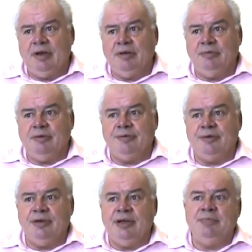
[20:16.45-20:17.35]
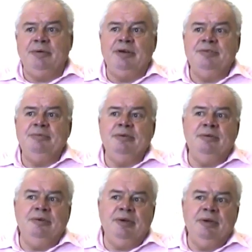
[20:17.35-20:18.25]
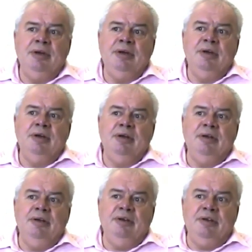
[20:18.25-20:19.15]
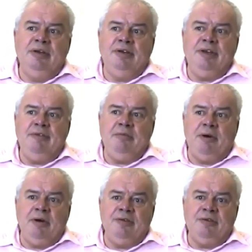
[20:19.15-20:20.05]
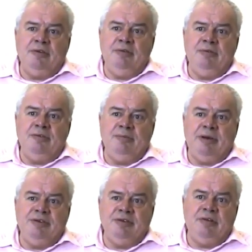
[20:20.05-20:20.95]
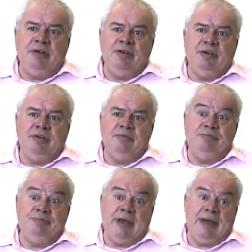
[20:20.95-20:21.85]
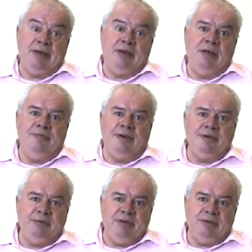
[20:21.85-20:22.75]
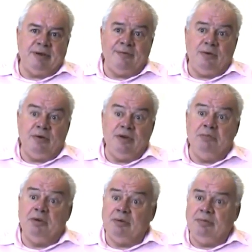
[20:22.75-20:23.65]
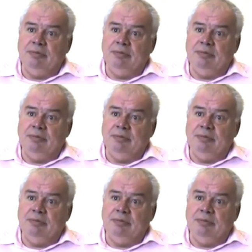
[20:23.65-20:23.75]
Waterfront Enterprise Board. And David Margerson, who was the managing director, invited me to have a look at the model